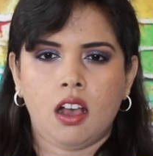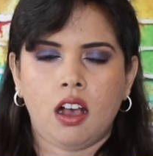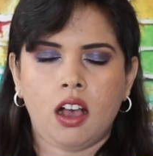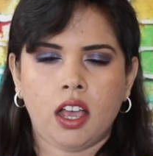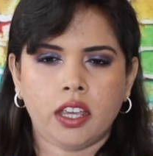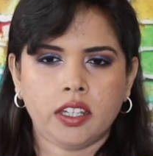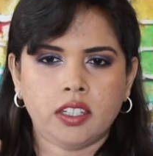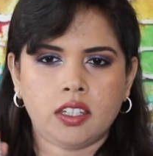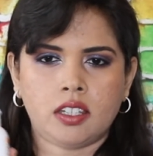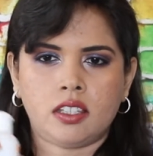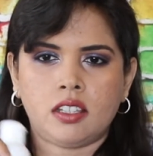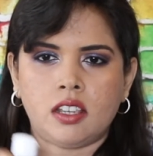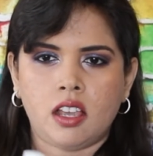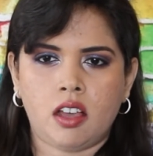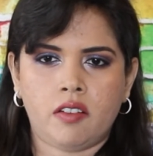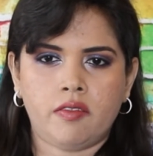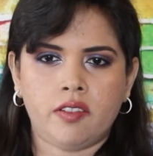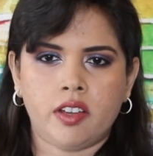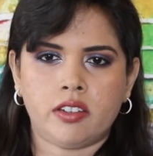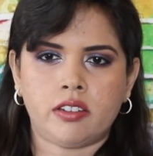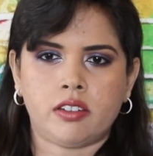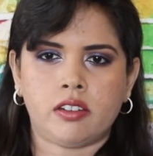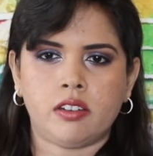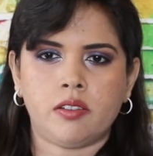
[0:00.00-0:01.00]
I
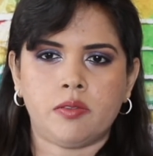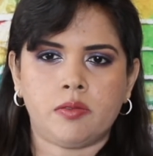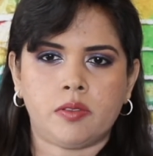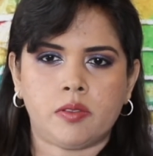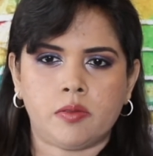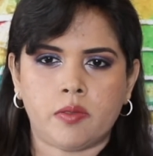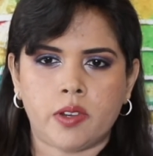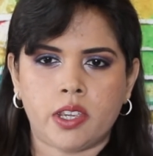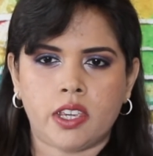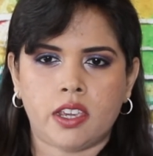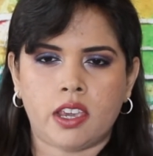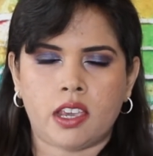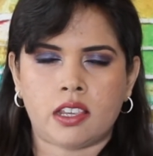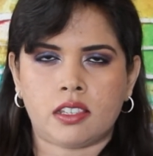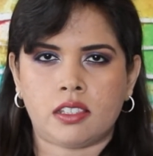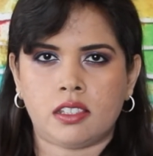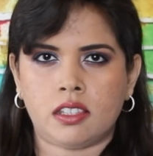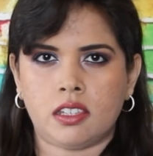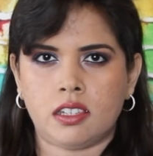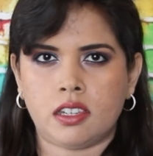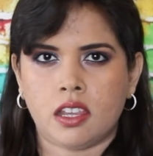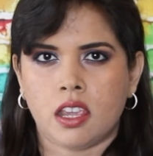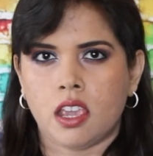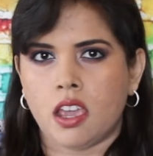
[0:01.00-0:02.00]
discovered glyceric
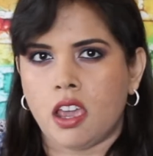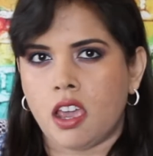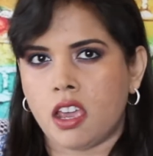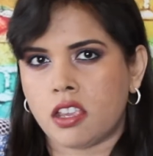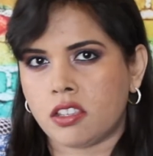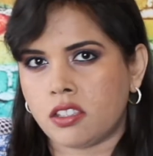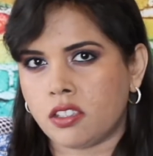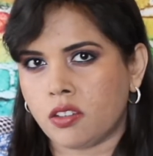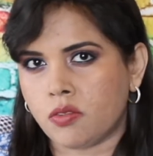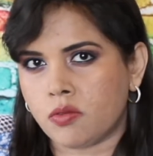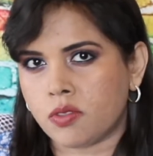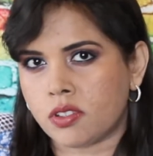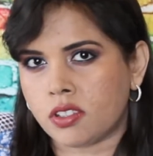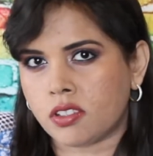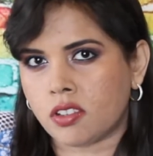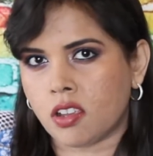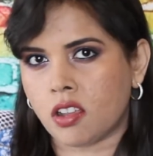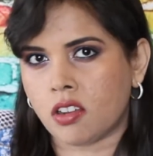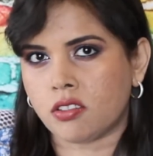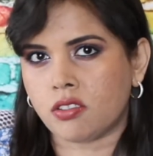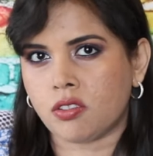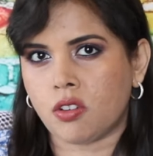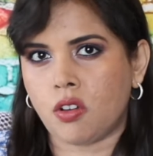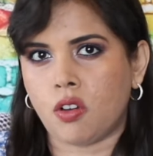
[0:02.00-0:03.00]
acid as a
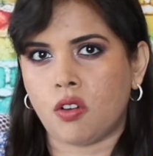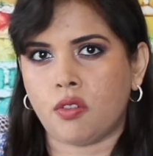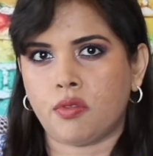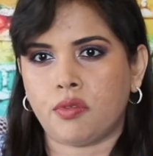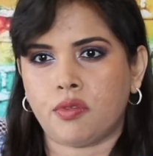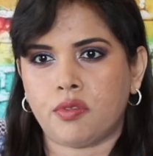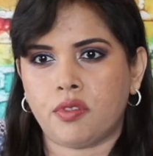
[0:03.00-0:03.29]
result of